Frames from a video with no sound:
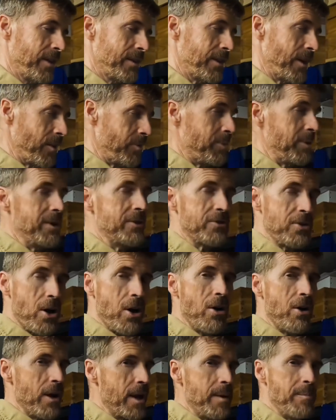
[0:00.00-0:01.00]
Now, the bees
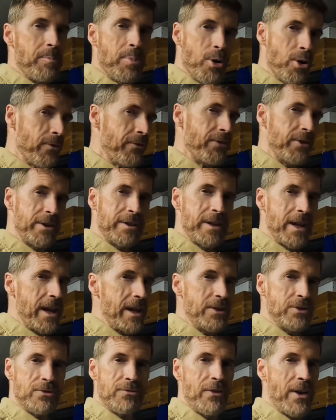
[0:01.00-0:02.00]
are a perfect
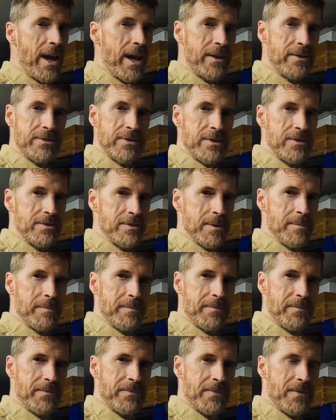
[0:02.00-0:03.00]
HVAC
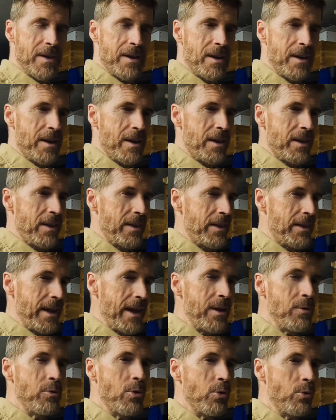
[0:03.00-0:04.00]
system.
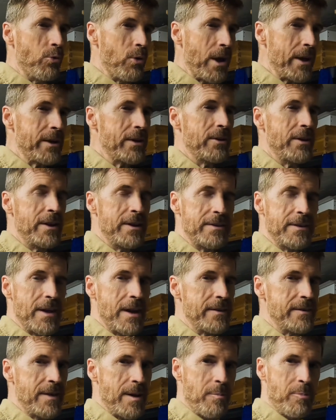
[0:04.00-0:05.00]
They will regulate
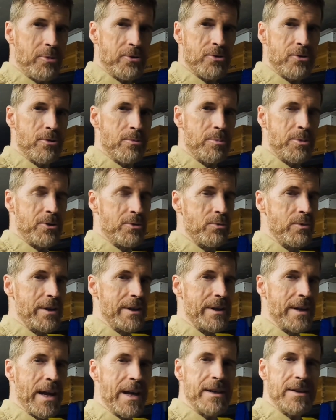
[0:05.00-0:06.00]
that temperature
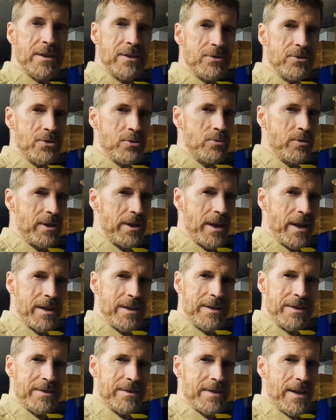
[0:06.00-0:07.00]
between 92 and
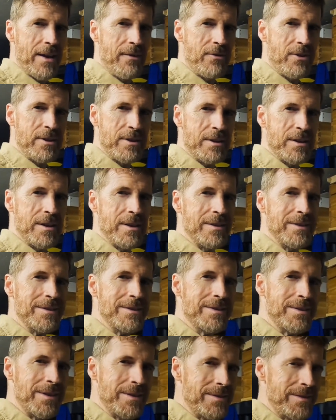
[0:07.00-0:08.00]
97
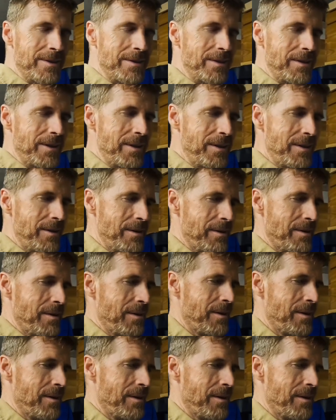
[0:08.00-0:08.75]
consistently.